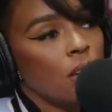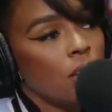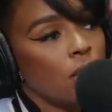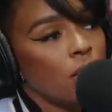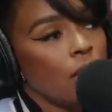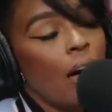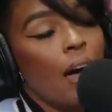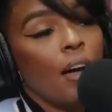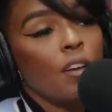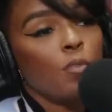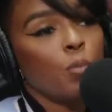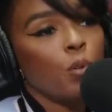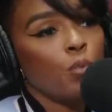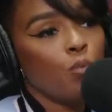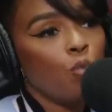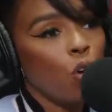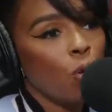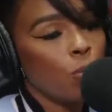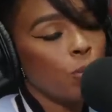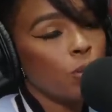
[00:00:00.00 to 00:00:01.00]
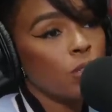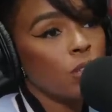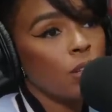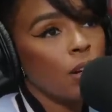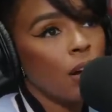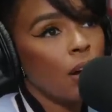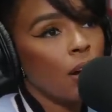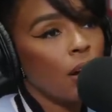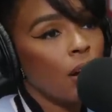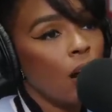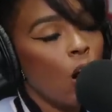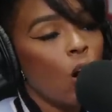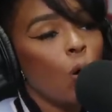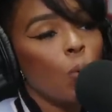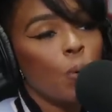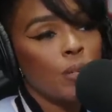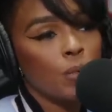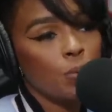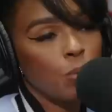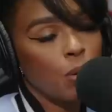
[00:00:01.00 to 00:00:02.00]
live performers and i
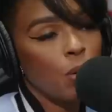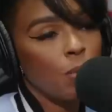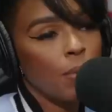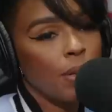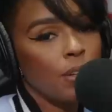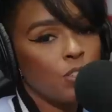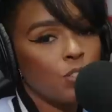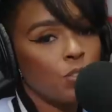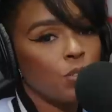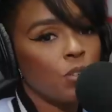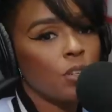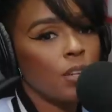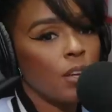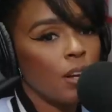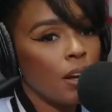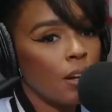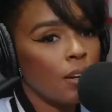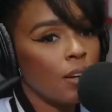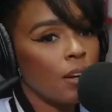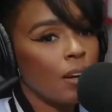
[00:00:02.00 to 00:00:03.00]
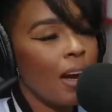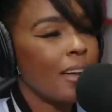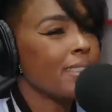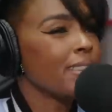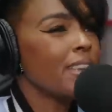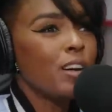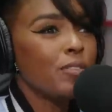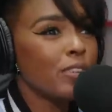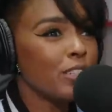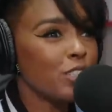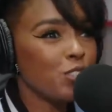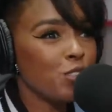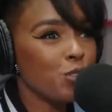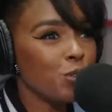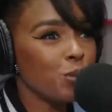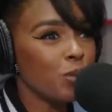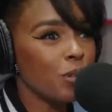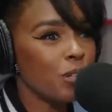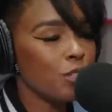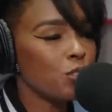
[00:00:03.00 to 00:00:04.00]
always want to make sure that i i love it
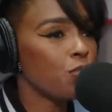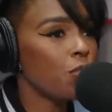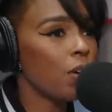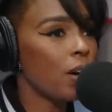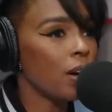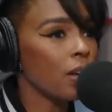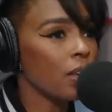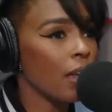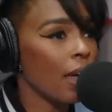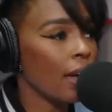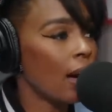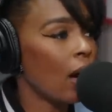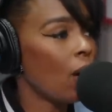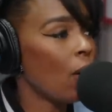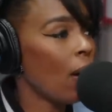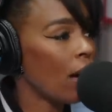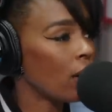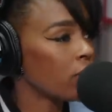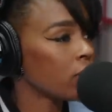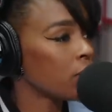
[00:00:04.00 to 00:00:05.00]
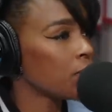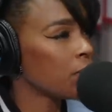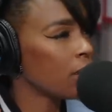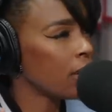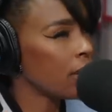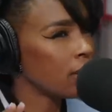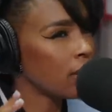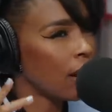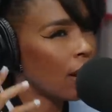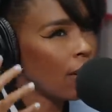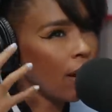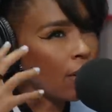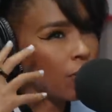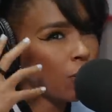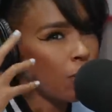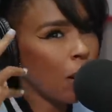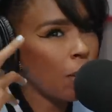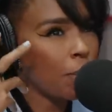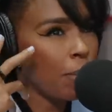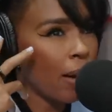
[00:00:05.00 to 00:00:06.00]
too it's fun like i'll have some things that i'll have
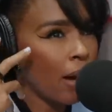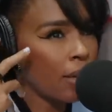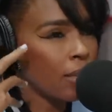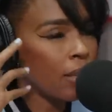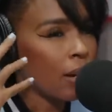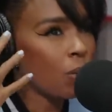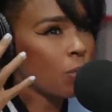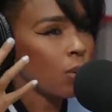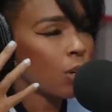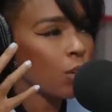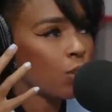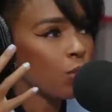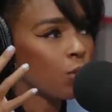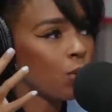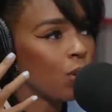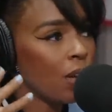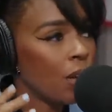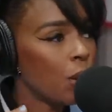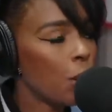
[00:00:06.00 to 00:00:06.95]
in my mind that i want to do